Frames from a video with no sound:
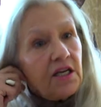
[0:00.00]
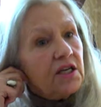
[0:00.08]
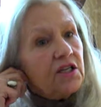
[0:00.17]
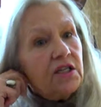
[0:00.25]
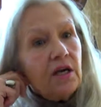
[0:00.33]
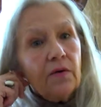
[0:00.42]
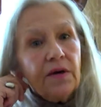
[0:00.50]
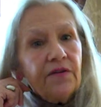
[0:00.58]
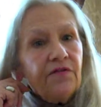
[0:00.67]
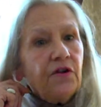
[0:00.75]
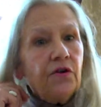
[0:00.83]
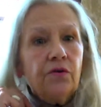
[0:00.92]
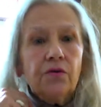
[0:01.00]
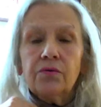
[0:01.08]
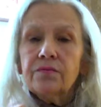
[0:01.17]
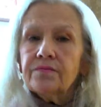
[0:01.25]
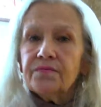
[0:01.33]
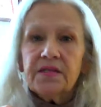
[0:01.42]
So if
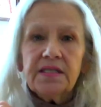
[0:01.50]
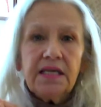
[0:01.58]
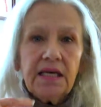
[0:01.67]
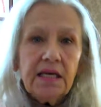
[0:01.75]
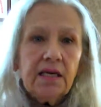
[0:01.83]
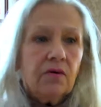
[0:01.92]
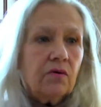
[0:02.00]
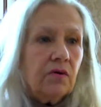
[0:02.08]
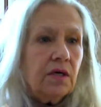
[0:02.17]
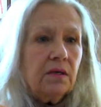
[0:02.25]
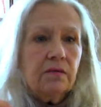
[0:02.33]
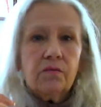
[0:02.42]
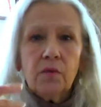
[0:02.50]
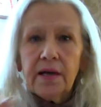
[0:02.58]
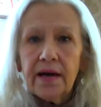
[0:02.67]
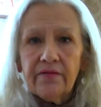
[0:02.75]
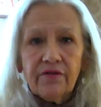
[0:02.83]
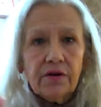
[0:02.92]
you see it or
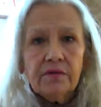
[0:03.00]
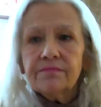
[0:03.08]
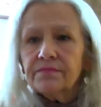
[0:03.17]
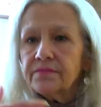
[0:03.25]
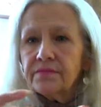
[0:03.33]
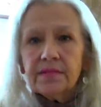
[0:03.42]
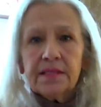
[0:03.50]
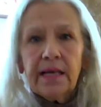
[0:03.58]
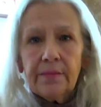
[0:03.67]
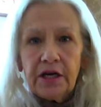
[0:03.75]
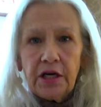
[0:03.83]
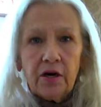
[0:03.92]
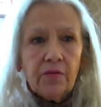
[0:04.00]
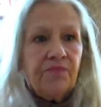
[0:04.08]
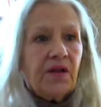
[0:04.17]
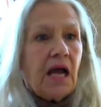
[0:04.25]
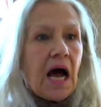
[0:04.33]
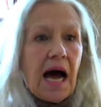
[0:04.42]
whatever, let me know.
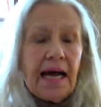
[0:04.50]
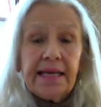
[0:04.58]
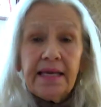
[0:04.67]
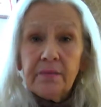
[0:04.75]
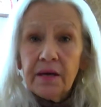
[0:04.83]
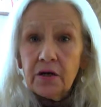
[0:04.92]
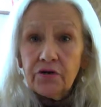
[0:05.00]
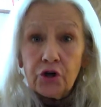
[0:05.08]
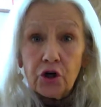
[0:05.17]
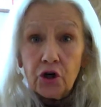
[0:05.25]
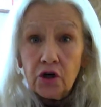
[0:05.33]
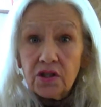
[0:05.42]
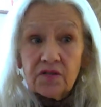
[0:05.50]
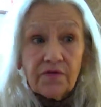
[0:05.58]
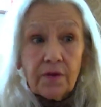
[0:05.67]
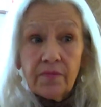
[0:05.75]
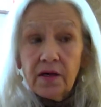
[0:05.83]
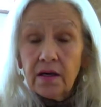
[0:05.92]
I emailed the girls
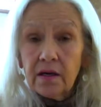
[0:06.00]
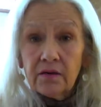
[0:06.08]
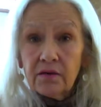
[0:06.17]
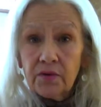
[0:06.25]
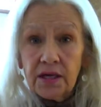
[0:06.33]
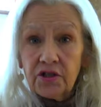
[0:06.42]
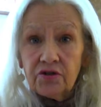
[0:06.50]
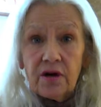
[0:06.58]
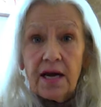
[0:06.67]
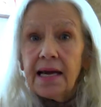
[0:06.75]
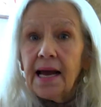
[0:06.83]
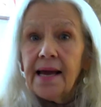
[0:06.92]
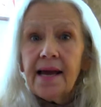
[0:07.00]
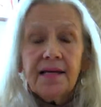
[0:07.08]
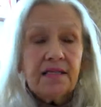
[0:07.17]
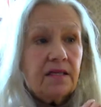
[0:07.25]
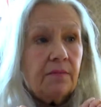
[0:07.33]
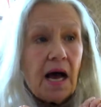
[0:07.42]
from the restaurant. I
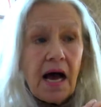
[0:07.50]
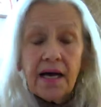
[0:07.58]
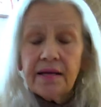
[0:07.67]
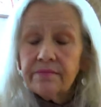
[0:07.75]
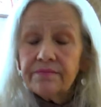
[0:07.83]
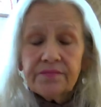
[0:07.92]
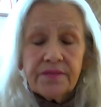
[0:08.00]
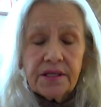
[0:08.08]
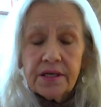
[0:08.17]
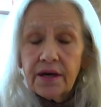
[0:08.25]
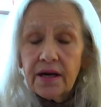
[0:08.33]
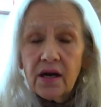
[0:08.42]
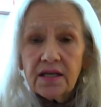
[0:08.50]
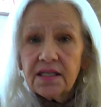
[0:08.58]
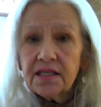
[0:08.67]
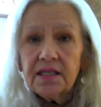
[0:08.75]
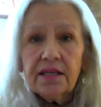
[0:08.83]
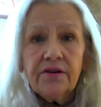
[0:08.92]
asked them, I lost
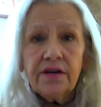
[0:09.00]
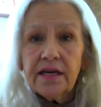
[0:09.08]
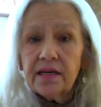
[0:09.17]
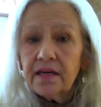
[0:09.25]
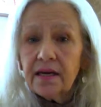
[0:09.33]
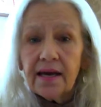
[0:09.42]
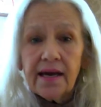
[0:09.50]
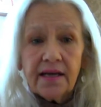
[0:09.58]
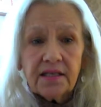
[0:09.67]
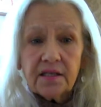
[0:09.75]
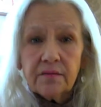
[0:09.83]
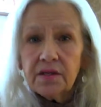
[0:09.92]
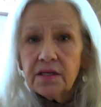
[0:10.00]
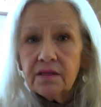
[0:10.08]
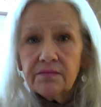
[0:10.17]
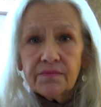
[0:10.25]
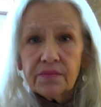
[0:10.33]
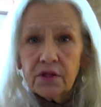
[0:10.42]
this earring. I asked them
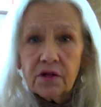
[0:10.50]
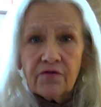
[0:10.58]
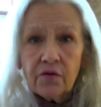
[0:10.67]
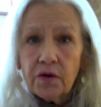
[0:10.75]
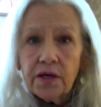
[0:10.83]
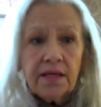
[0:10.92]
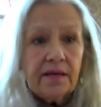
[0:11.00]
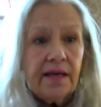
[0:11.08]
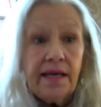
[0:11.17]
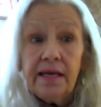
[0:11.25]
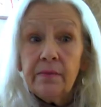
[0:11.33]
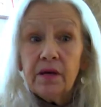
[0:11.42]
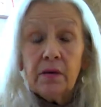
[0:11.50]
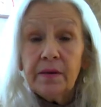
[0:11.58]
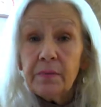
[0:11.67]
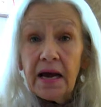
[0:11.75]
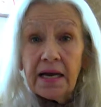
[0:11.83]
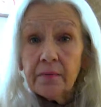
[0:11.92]
to look for it. They emailed
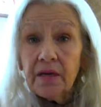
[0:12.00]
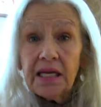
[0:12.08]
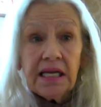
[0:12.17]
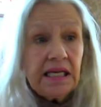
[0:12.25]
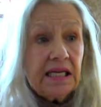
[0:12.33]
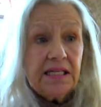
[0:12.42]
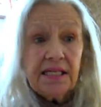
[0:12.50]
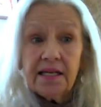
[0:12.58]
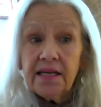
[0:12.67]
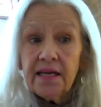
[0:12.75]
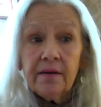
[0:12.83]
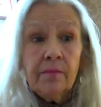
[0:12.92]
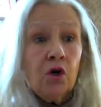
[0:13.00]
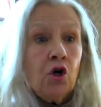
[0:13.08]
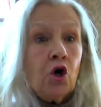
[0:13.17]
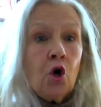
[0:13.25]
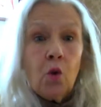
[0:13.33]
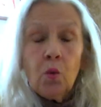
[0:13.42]
me back immediately and said, Kim,
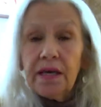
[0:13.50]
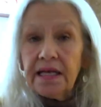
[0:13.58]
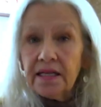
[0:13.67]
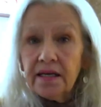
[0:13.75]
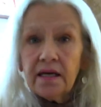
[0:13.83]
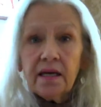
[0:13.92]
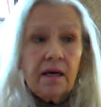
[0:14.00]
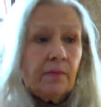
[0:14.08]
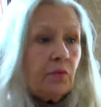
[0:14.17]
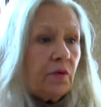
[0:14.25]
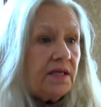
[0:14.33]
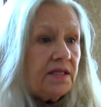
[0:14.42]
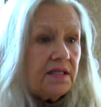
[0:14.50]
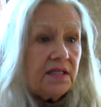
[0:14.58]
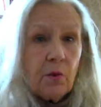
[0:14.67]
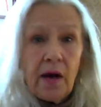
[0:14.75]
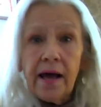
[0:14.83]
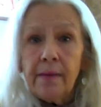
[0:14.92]
we cleaned up, we
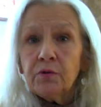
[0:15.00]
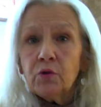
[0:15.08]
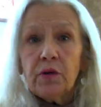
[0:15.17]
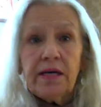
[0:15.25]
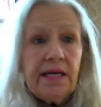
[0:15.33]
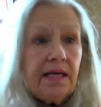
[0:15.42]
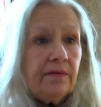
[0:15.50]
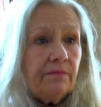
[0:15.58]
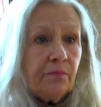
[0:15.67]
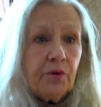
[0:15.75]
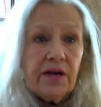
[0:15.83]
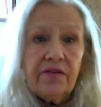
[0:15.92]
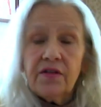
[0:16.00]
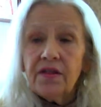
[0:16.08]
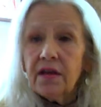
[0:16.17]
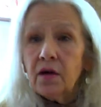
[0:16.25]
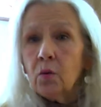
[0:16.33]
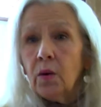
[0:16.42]
swept, we put
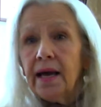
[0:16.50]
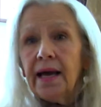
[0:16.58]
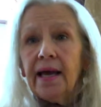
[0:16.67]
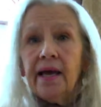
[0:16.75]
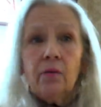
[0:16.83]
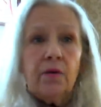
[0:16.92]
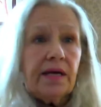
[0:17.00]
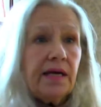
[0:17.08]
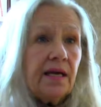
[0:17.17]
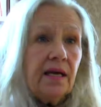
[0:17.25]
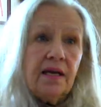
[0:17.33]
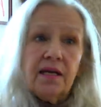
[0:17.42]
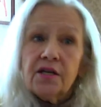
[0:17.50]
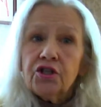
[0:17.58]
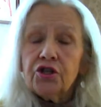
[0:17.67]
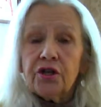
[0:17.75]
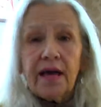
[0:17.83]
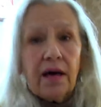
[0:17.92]
everything away, we
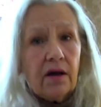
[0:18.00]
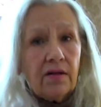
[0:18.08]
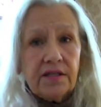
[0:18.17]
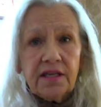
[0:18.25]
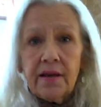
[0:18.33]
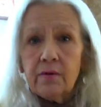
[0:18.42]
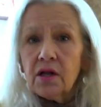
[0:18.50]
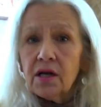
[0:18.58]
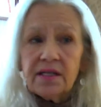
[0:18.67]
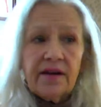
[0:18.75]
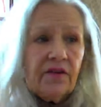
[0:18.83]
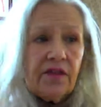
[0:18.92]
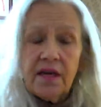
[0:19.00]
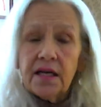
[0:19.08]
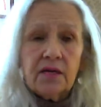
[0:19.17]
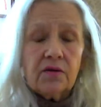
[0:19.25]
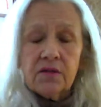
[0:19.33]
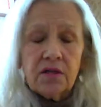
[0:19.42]
shook out all the tablecloths,
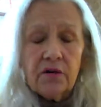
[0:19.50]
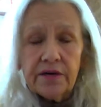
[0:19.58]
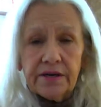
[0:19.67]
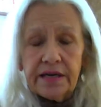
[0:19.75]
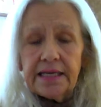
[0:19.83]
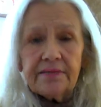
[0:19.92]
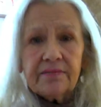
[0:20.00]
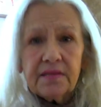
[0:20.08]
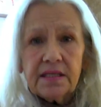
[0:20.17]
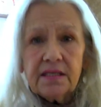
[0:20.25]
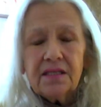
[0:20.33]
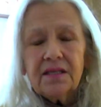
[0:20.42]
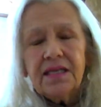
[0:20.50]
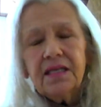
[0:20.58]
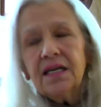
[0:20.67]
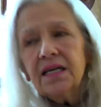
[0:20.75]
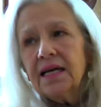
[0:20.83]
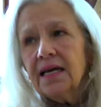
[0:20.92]
everything, no earring. So I
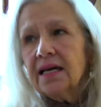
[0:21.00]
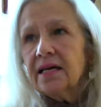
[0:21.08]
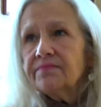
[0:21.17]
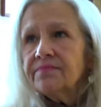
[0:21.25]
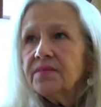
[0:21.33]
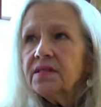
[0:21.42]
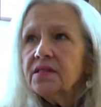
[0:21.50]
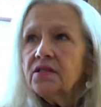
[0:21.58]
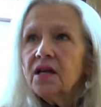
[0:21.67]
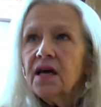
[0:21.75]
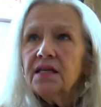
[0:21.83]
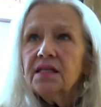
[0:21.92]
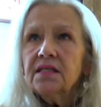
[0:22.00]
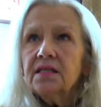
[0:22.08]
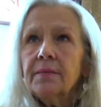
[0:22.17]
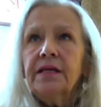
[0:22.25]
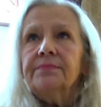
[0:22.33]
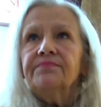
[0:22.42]
thought,
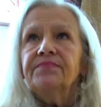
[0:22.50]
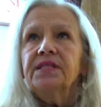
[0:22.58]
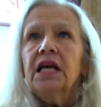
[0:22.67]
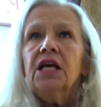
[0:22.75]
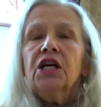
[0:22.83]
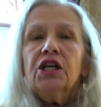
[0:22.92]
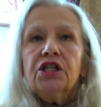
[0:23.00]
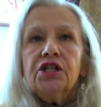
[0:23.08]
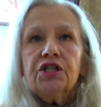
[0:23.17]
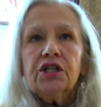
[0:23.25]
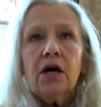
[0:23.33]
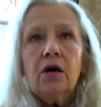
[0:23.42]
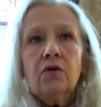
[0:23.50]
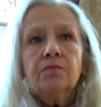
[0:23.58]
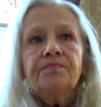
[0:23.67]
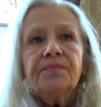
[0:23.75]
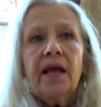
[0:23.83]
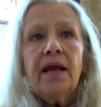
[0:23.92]
dadgummit.
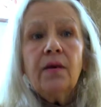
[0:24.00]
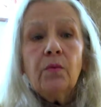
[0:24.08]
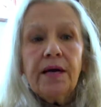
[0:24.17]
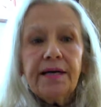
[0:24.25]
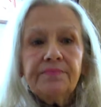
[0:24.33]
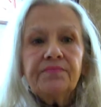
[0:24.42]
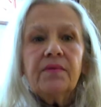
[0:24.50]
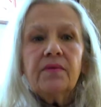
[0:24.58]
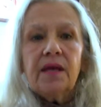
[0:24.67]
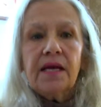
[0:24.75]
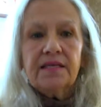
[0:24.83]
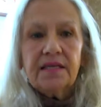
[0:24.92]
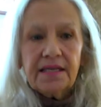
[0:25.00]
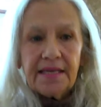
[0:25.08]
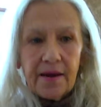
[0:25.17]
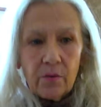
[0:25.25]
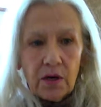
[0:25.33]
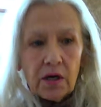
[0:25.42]
So anyway, as the
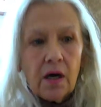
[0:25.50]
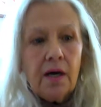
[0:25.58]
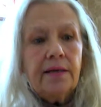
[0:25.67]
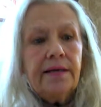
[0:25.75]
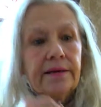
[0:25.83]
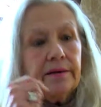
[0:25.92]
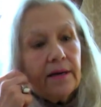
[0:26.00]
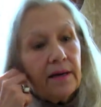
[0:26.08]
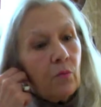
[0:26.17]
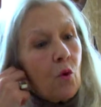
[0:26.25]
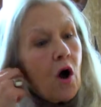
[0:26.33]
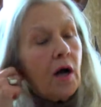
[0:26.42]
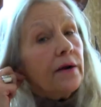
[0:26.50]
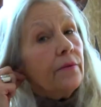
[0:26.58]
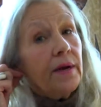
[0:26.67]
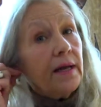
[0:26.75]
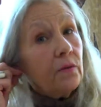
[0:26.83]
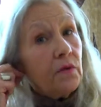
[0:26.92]
day went on, here I'm walking
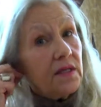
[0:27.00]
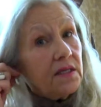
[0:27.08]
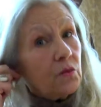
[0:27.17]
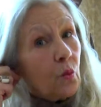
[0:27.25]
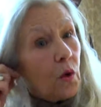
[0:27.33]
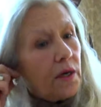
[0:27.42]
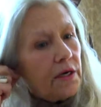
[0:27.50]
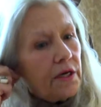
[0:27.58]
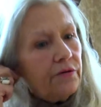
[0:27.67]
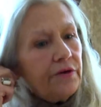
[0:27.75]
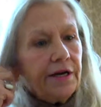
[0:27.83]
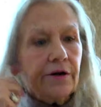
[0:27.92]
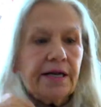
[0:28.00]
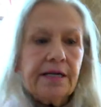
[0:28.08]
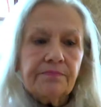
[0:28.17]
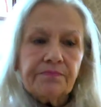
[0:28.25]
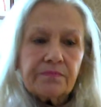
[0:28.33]
around with this one lone earring,